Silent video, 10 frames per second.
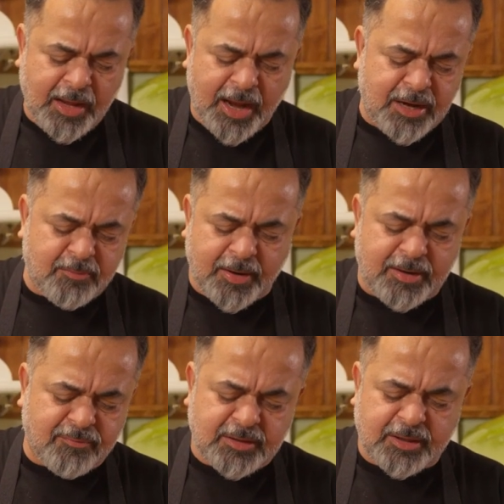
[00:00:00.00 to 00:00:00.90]
And
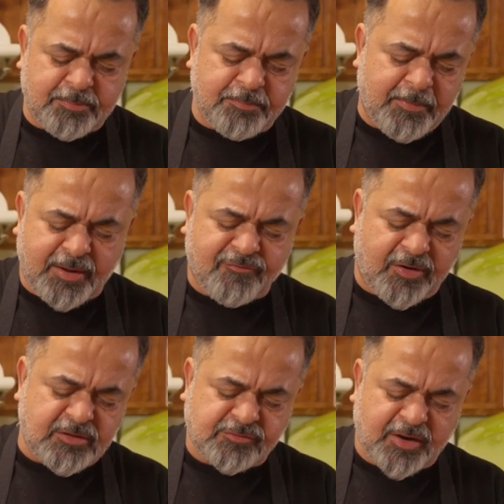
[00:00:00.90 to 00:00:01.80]
whenever they make
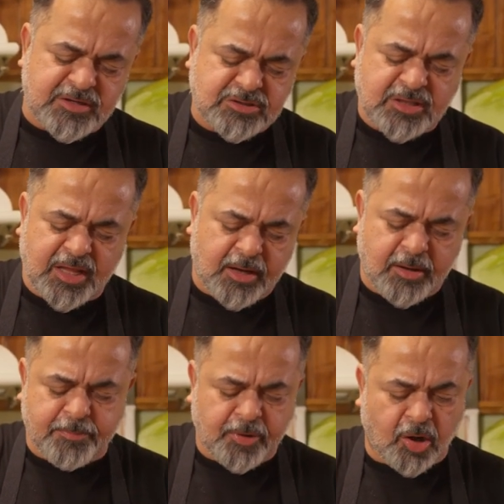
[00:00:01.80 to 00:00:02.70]
French fries
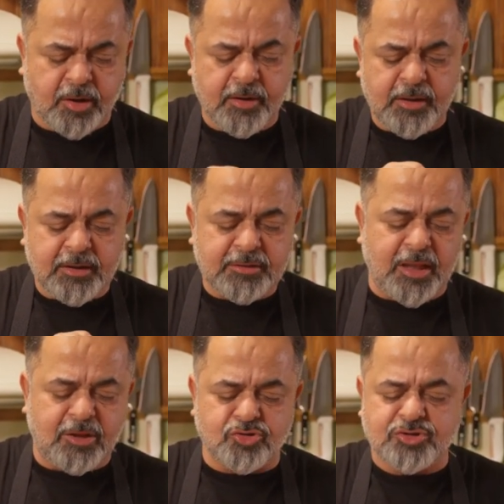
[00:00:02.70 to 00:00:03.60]
abroad,
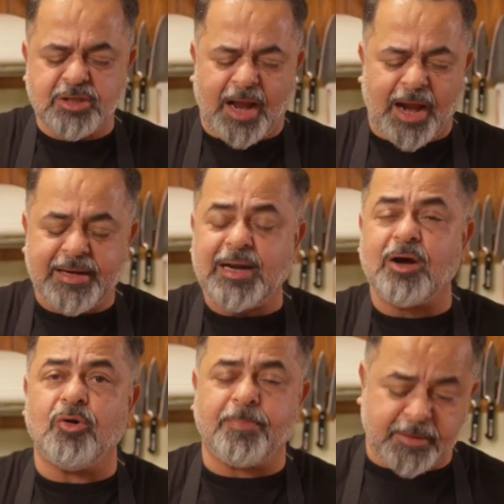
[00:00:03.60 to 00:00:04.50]
they use the
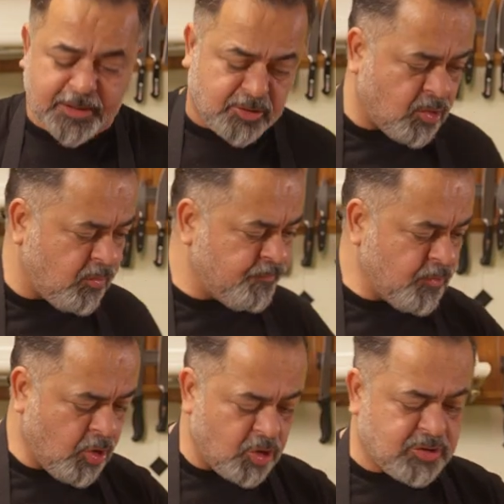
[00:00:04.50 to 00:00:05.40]
Idaho potato
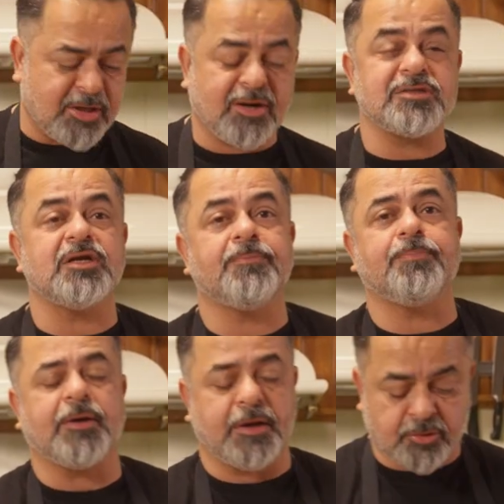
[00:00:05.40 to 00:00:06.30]
or the russet
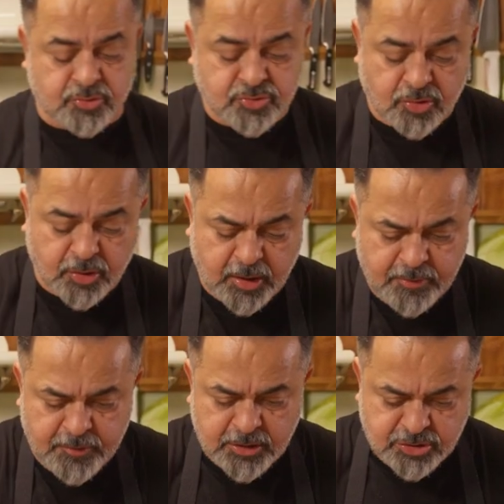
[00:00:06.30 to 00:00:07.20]
potatoes, okay?
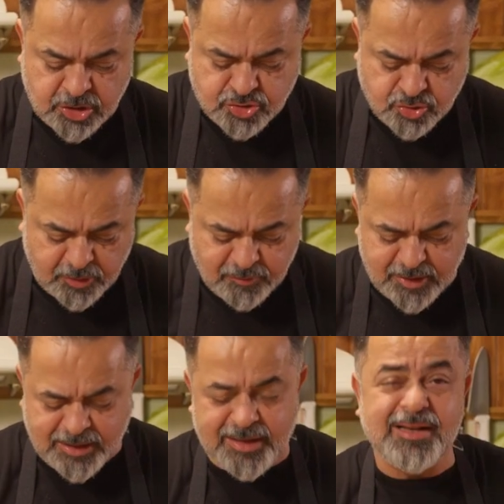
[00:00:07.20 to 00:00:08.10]
Just to give you a
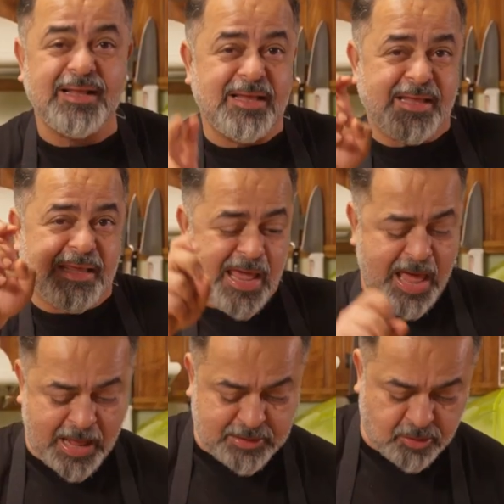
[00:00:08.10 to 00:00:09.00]
little
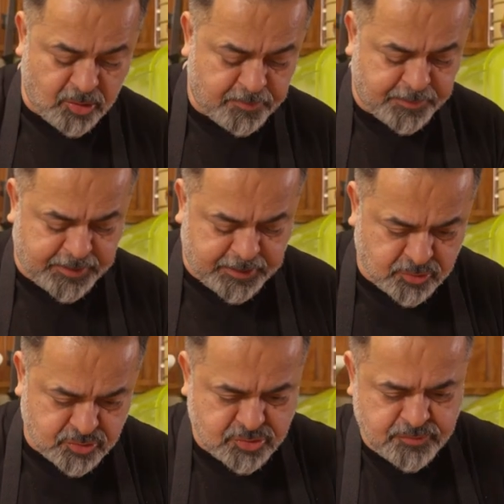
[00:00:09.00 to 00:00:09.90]
gyan on
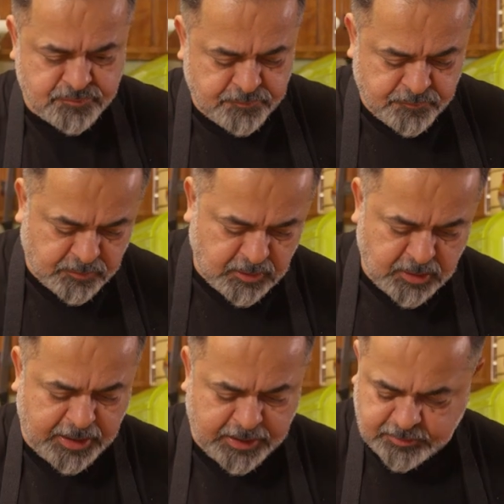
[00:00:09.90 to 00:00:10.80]
potatoes.
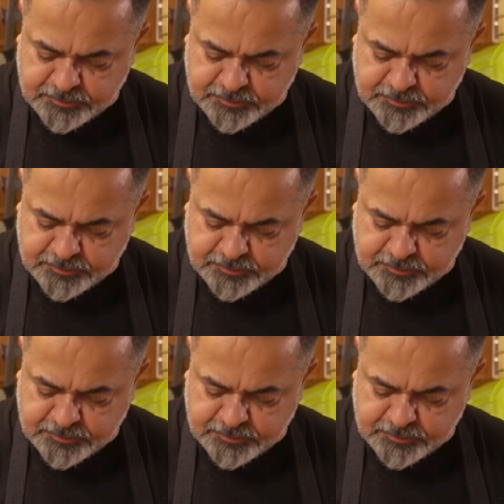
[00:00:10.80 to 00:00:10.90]
Great.